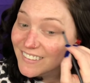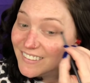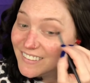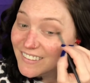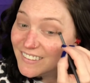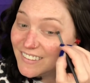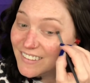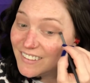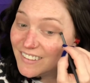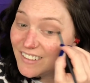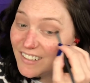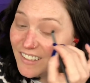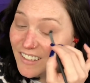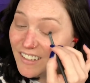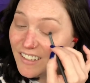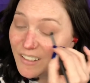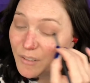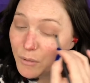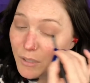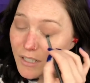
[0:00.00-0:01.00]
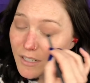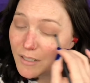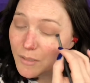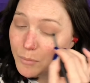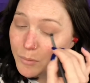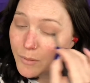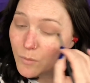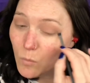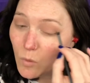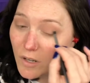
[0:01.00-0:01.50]
But I've
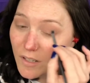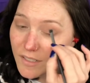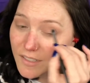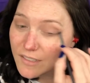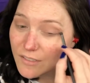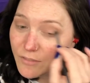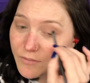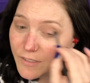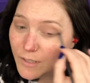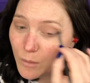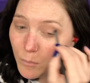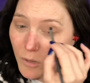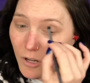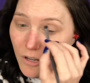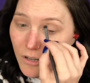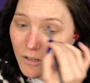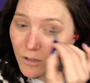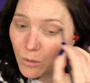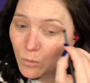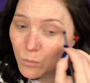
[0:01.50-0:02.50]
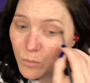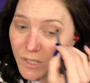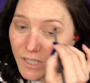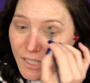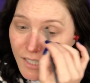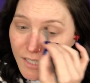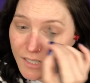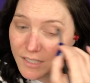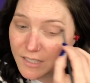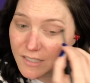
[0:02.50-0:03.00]
been wanting to film all
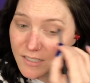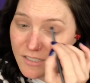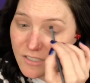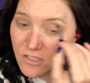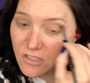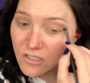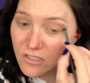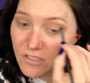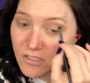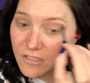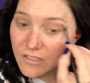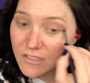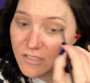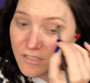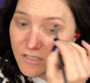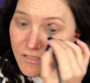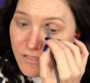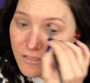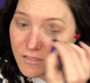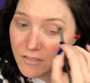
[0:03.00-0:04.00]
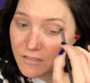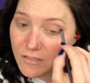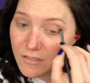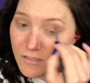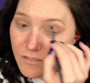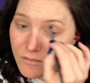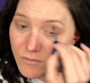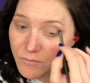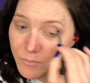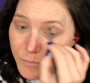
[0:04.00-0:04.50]
week, and it's just,
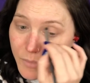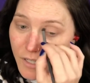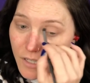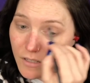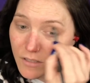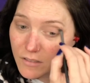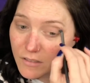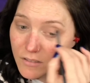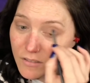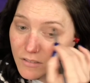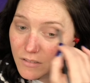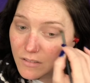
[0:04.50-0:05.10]
I've been